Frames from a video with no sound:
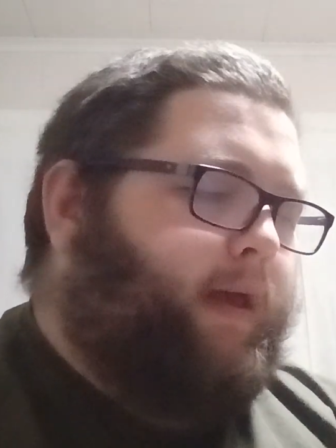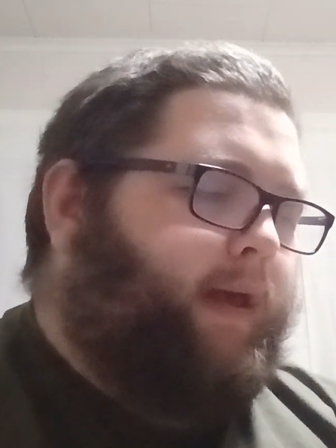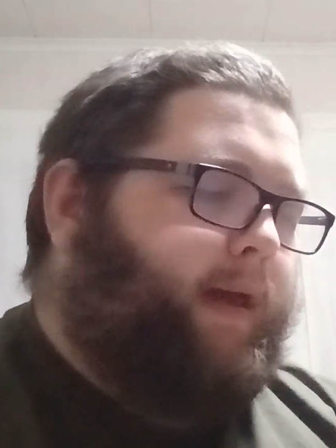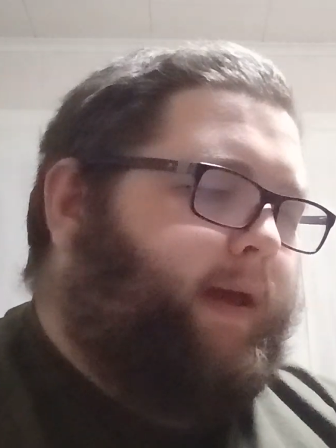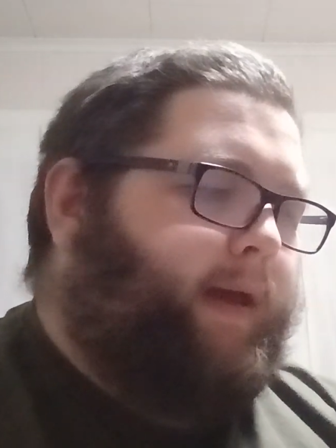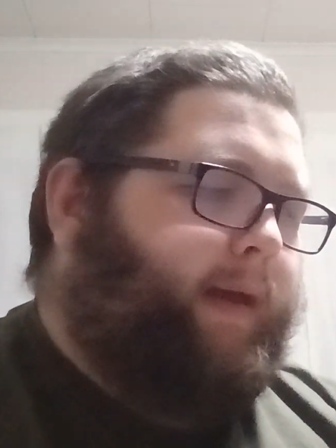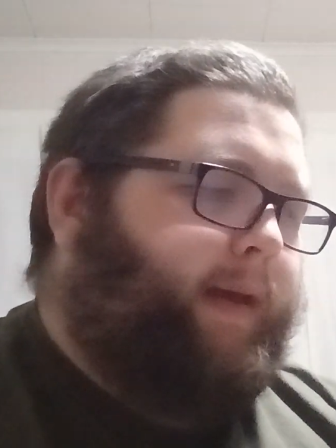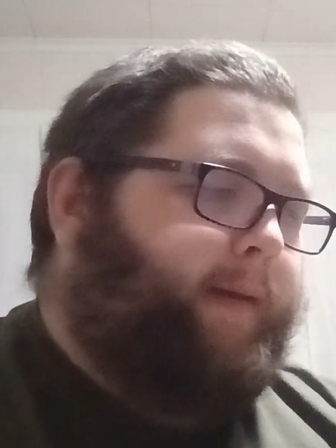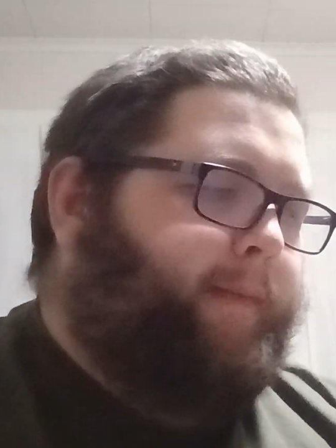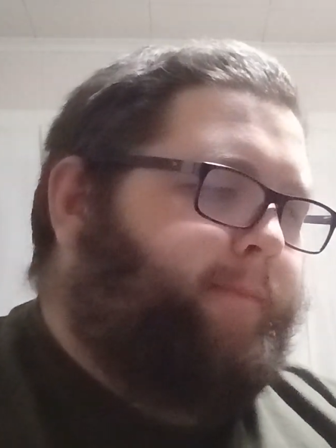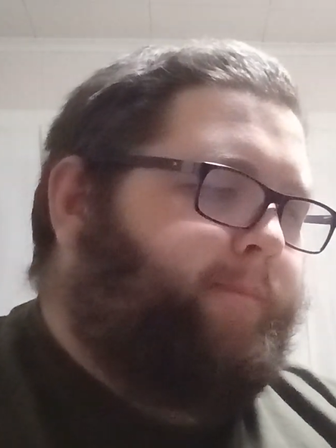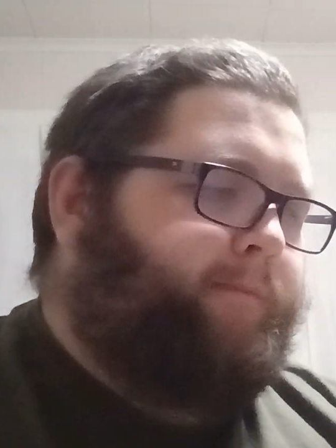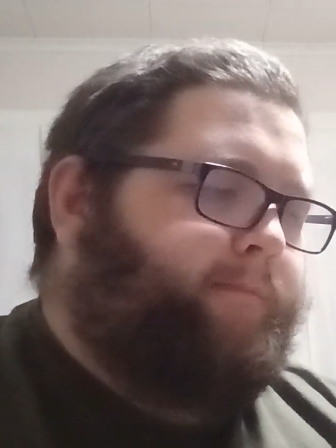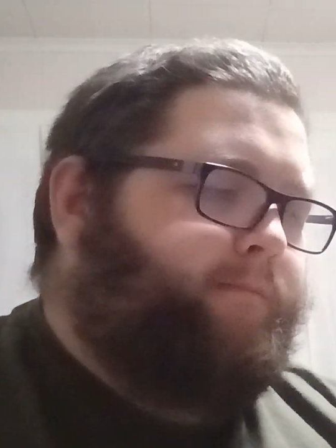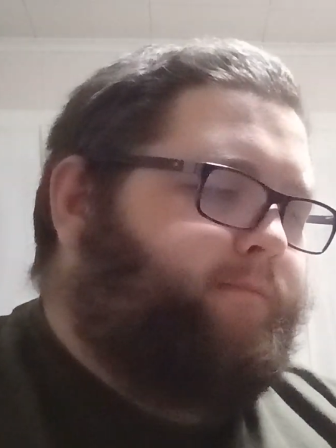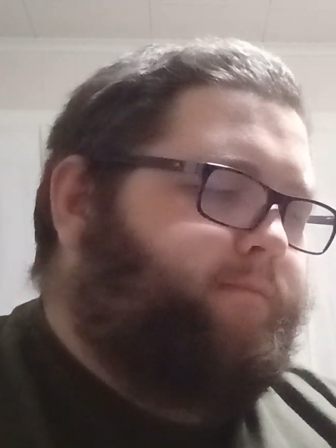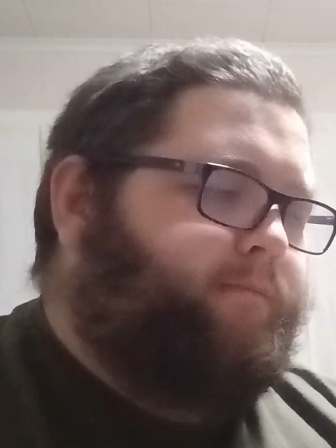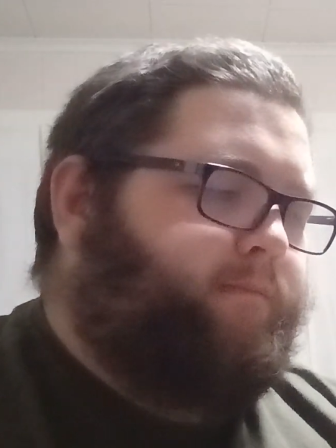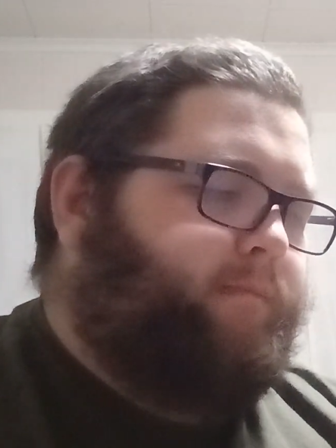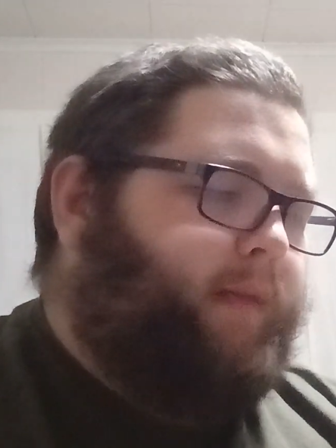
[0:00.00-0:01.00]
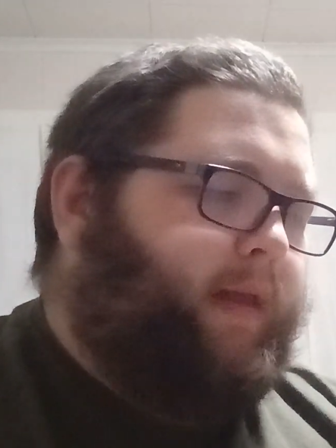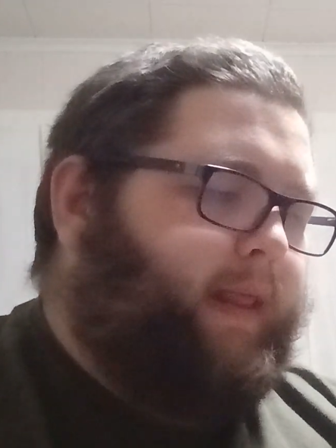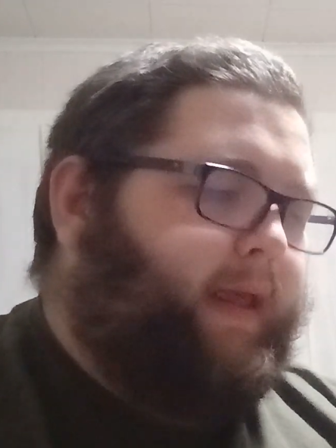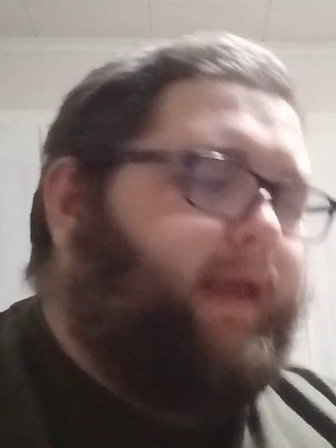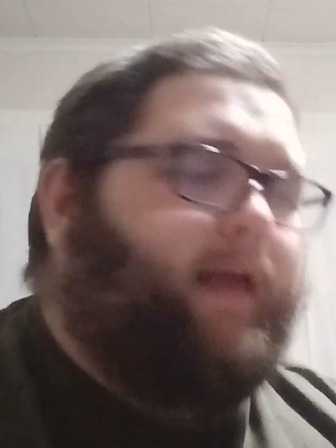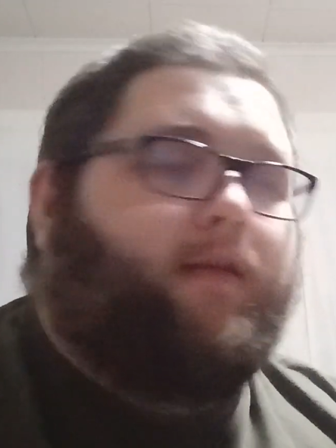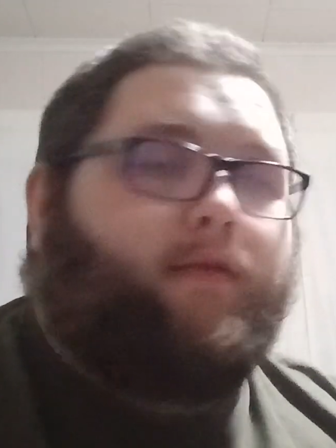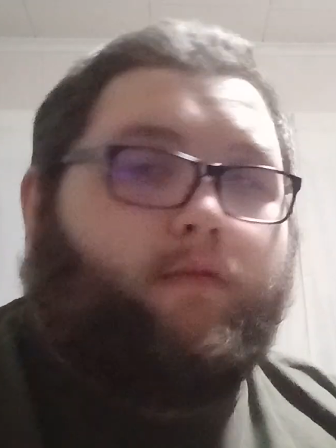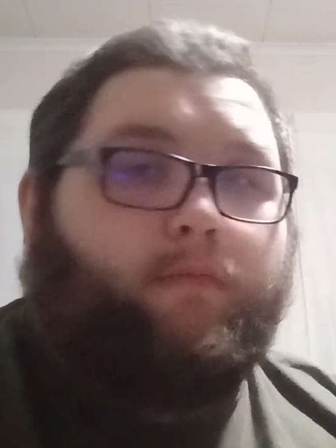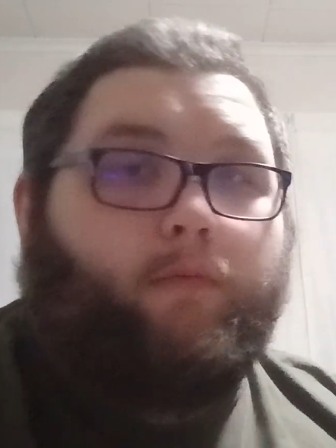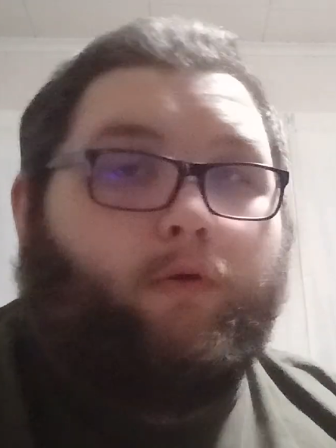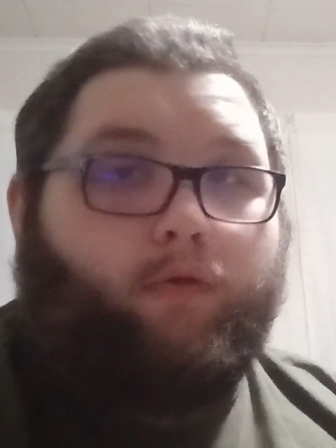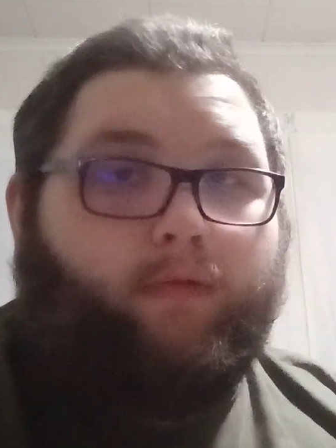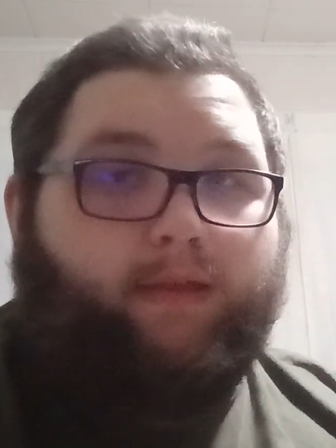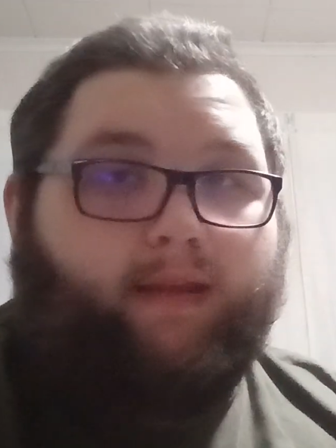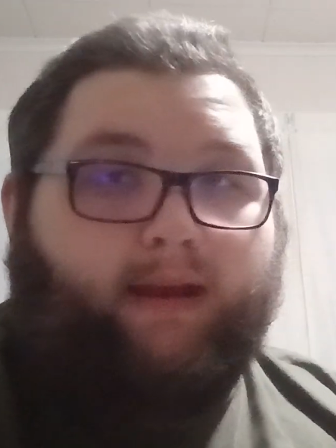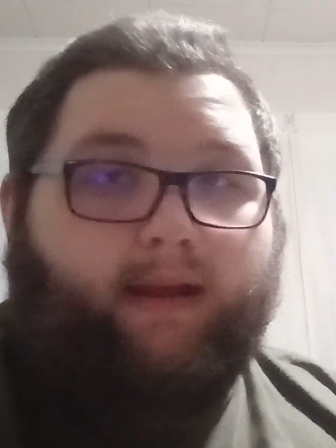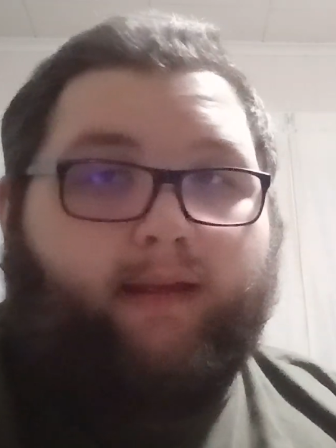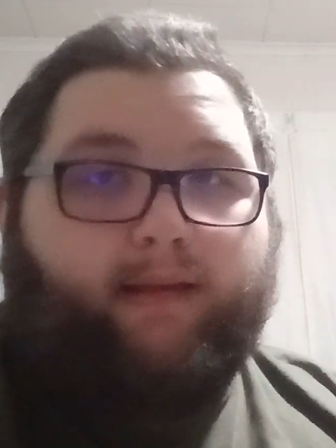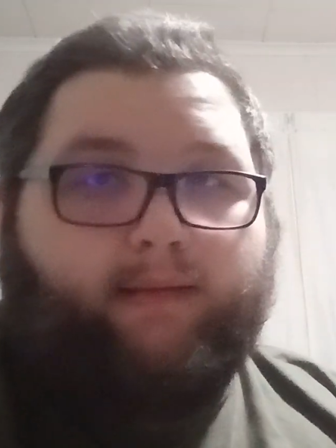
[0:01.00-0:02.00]
I like how smooth
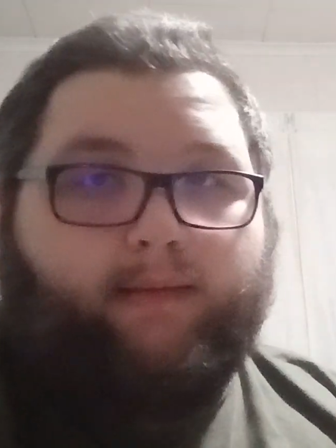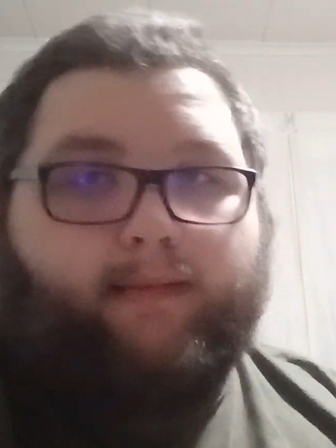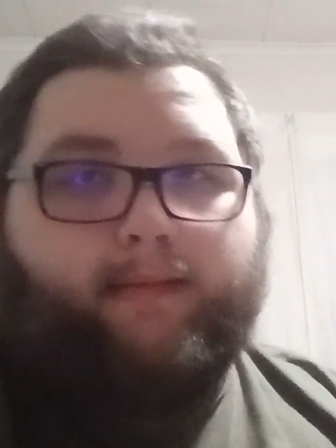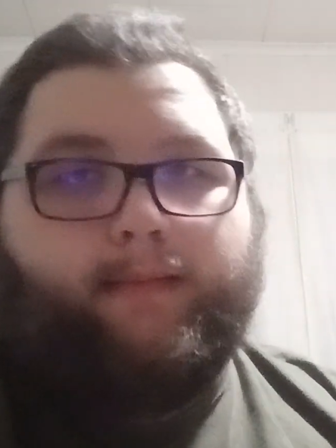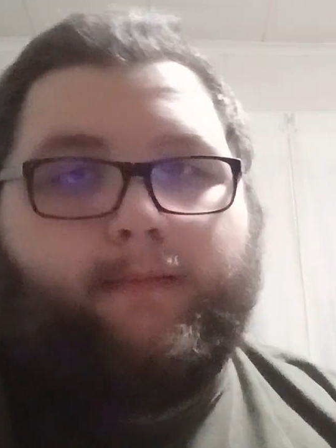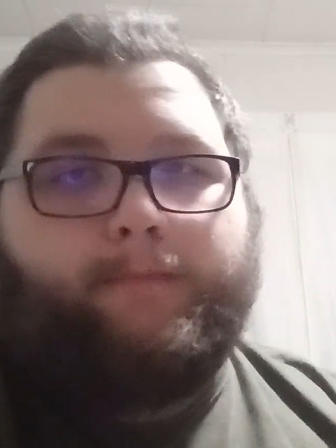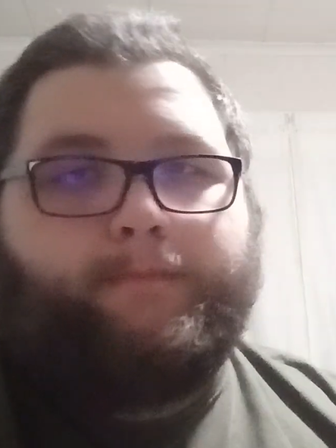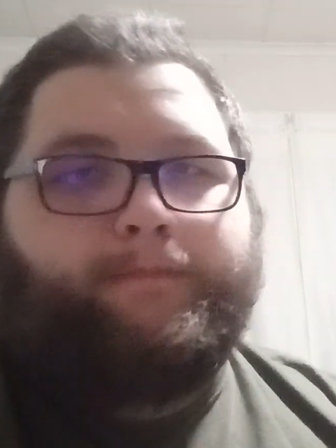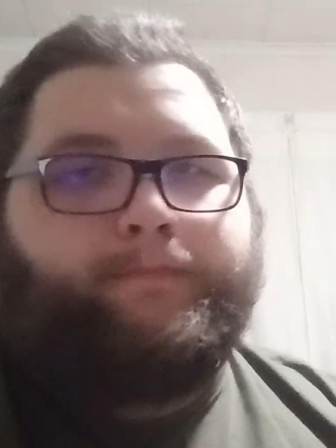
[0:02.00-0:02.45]
it is,